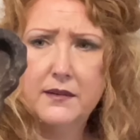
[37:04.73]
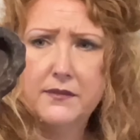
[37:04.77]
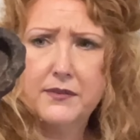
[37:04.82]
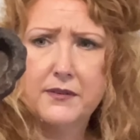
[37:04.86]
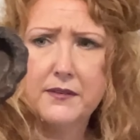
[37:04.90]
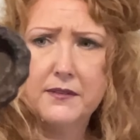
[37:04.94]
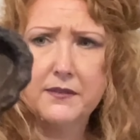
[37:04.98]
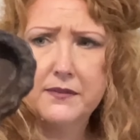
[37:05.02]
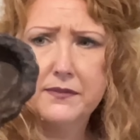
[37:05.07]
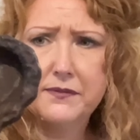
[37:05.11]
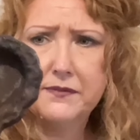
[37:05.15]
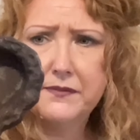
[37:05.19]

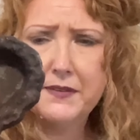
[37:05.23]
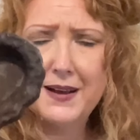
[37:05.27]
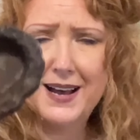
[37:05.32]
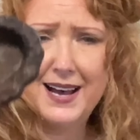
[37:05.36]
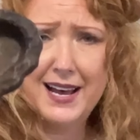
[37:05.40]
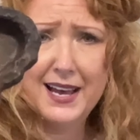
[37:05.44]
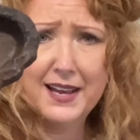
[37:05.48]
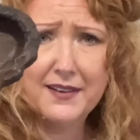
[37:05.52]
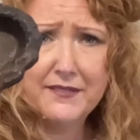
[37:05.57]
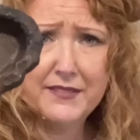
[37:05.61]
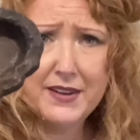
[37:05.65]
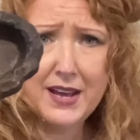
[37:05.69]
for
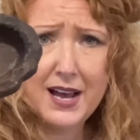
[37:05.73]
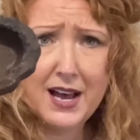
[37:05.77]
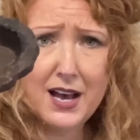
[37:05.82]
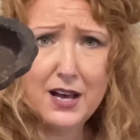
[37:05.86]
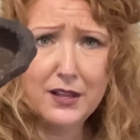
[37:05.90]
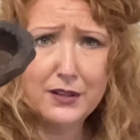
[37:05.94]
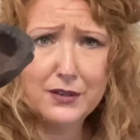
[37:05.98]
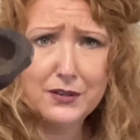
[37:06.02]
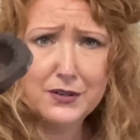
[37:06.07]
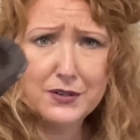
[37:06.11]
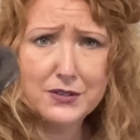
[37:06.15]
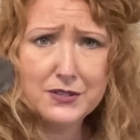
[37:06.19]

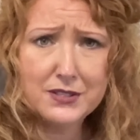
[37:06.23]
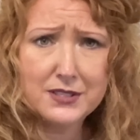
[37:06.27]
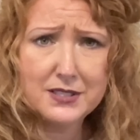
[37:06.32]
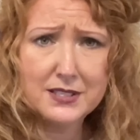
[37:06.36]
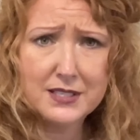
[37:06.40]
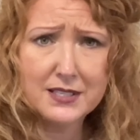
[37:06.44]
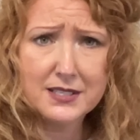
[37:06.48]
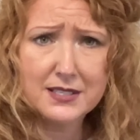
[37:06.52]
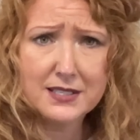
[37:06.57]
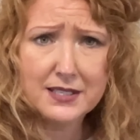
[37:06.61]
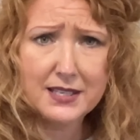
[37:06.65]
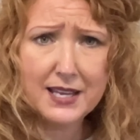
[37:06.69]
$5,
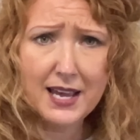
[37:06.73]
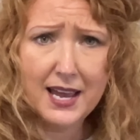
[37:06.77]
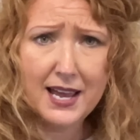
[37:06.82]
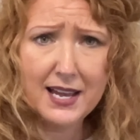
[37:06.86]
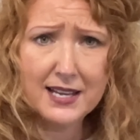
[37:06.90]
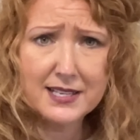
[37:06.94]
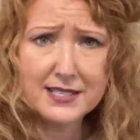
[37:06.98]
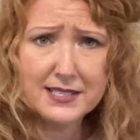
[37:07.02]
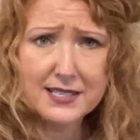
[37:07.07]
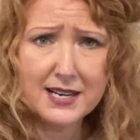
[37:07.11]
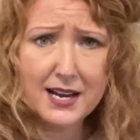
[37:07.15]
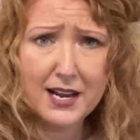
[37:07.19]
this
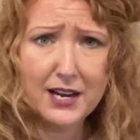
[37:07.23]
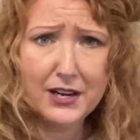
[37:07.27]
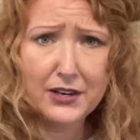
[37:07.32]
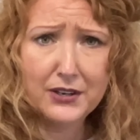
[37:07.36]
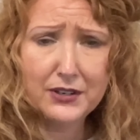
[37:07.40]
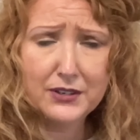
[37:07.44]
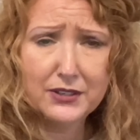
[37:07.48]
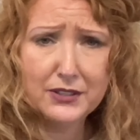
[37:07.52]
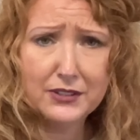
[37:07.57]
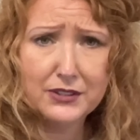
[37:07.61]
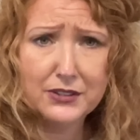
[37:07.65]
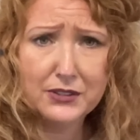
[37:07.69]
cast
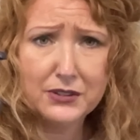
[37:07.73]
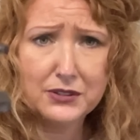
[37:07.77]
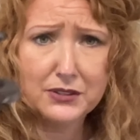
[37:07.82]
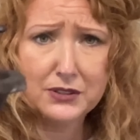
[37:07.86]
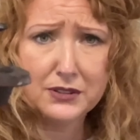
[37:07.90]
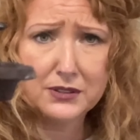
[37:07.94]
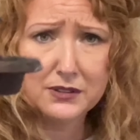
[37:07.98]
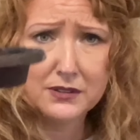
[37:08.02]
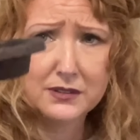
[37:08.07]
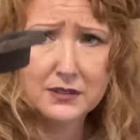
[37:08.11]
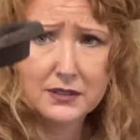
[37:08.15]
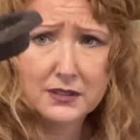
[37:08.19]
iron
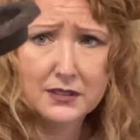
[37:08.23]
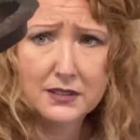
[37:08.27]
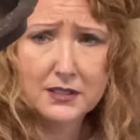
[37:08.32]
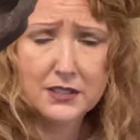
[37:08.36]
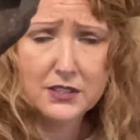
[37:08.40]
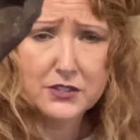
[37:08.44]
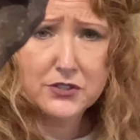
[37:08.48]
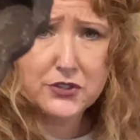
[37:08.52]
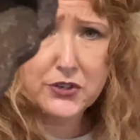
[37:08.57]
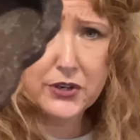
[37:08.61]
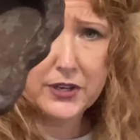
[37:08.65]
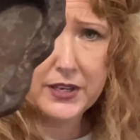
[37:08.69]
little
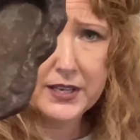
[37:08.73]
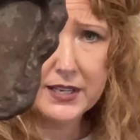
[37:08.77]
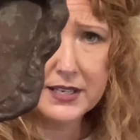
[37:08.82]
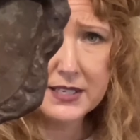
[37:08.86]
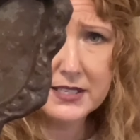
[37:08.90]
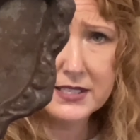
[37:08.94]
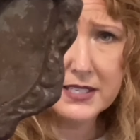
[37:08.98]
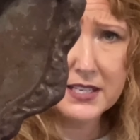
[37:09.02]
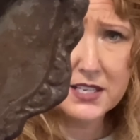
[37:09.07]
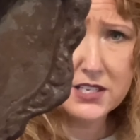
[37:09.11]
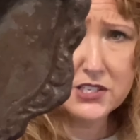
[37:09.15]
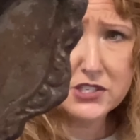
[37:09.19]

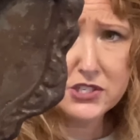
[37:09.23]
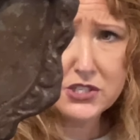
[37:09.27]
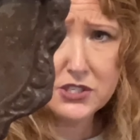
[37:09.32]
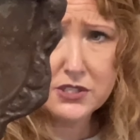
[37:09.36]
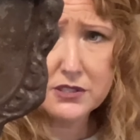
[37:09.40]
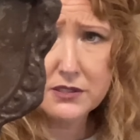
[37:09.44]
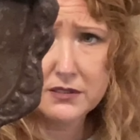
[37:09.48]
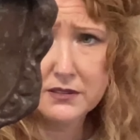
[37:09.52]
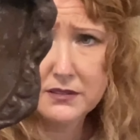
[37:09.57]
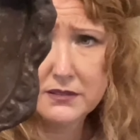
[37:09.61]
trinket dish.